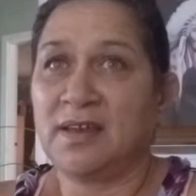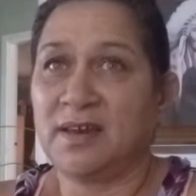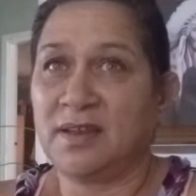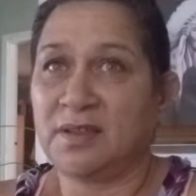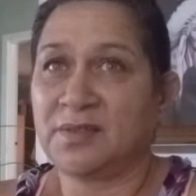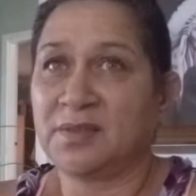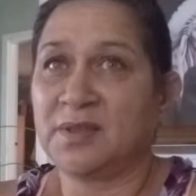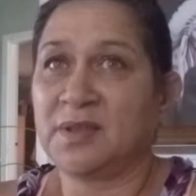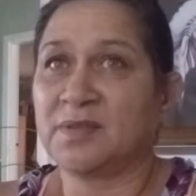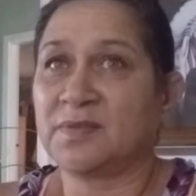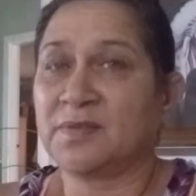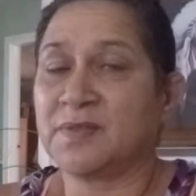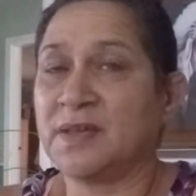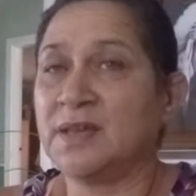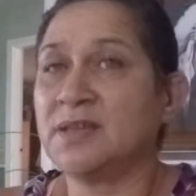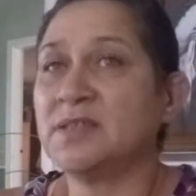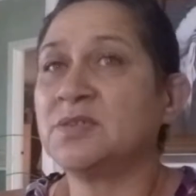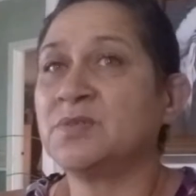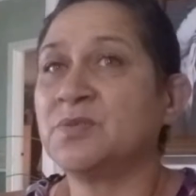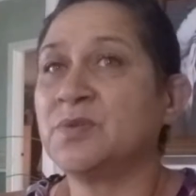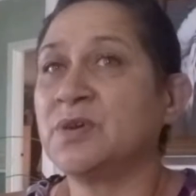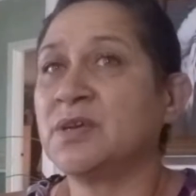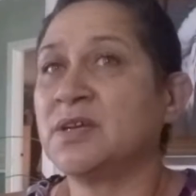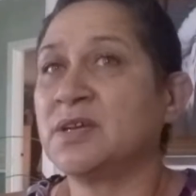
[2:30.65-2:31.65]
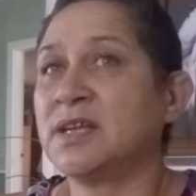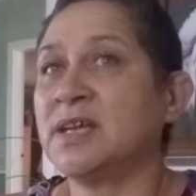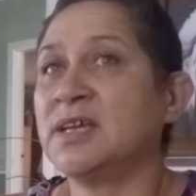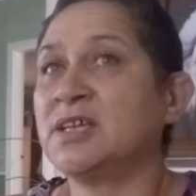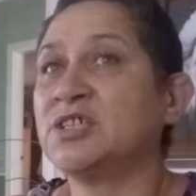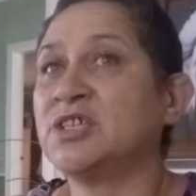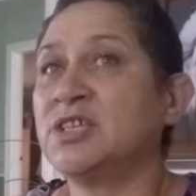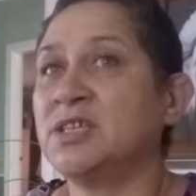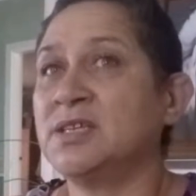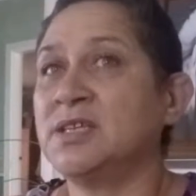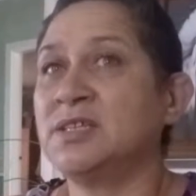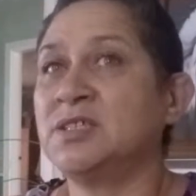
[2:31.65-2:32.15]
And I think that's what it
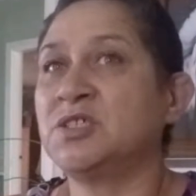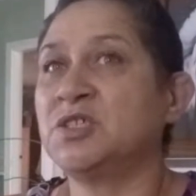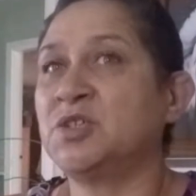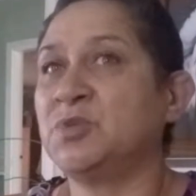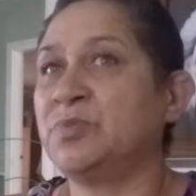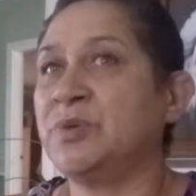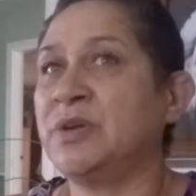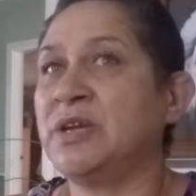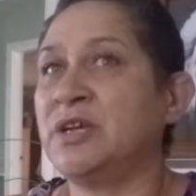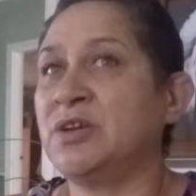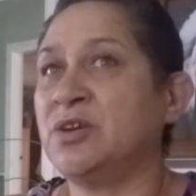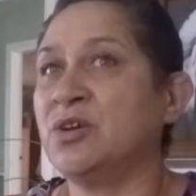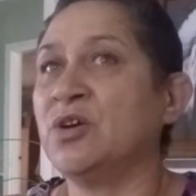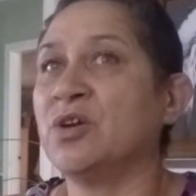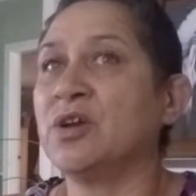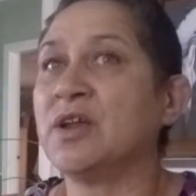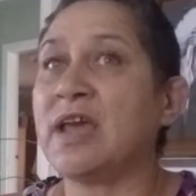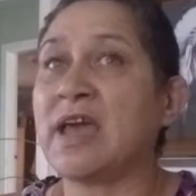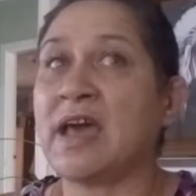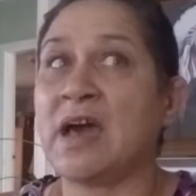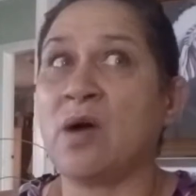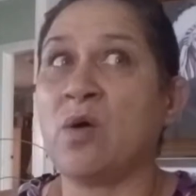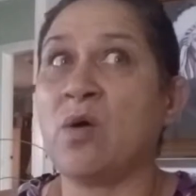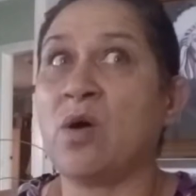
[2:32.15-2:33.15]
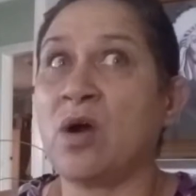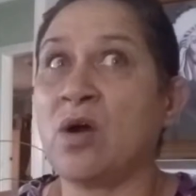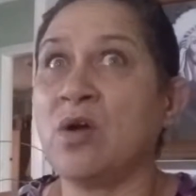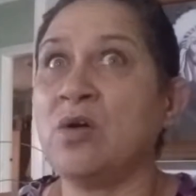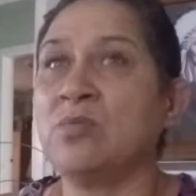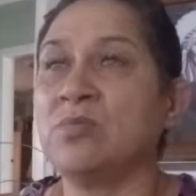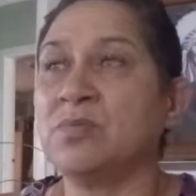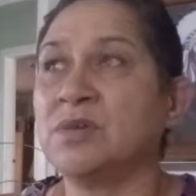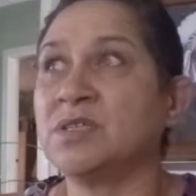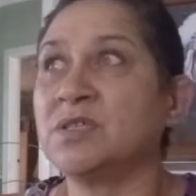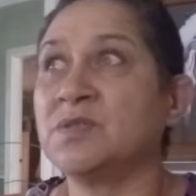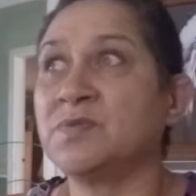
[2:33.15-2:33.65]
actually needs to be. Not our
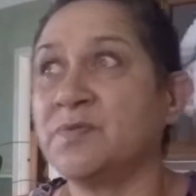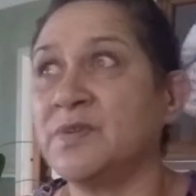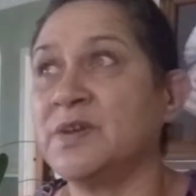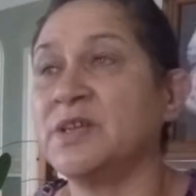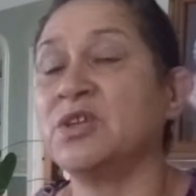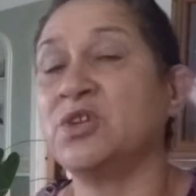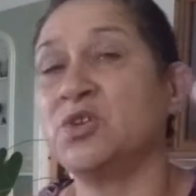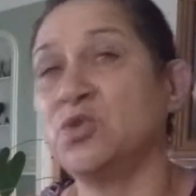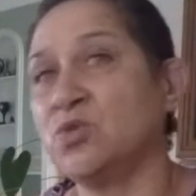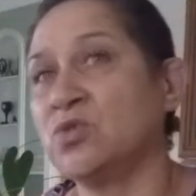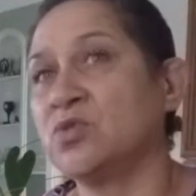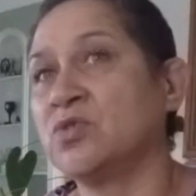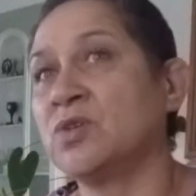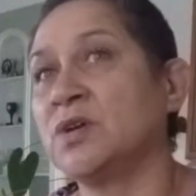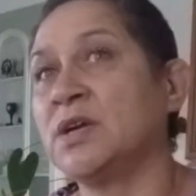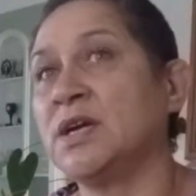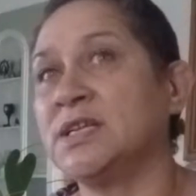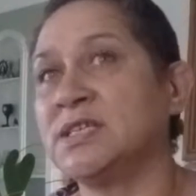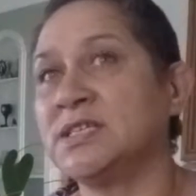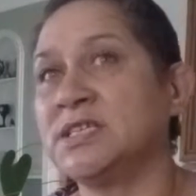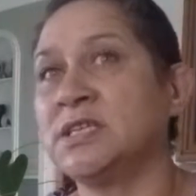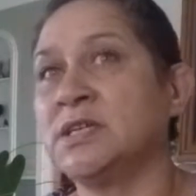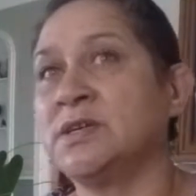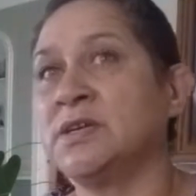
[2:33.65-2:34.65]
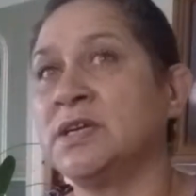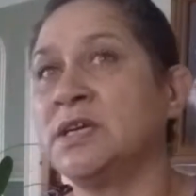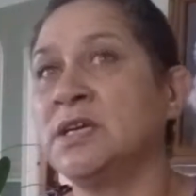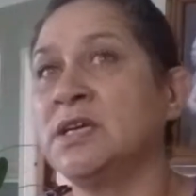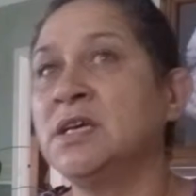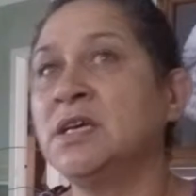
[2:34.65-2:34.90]
homeless fit your criteria.